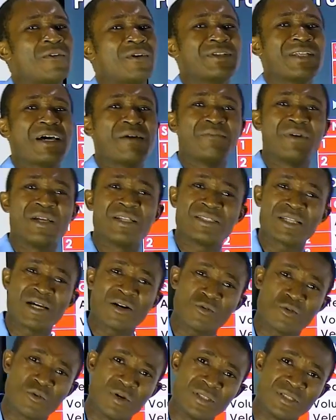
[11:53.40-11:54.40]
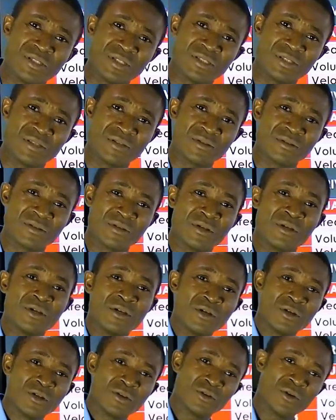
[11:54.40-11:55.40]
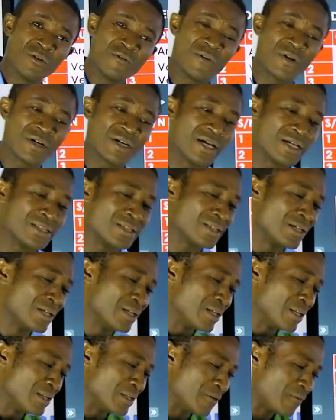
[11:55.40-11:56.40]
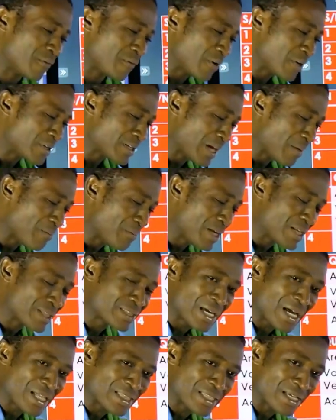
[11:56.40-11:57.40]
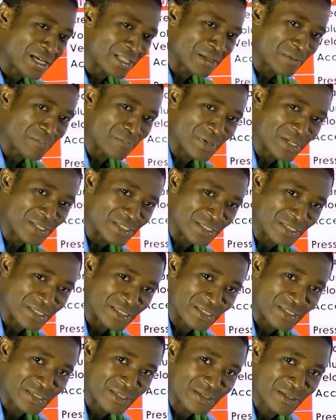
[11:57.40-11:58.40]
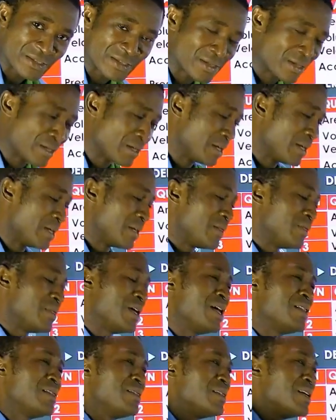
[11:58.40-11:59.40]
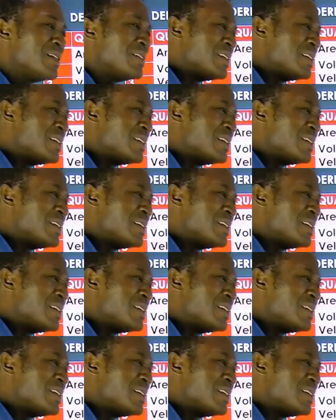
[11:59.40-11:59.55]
fundamental quantity. Don't forget, the fundamental, they are the basis. Then the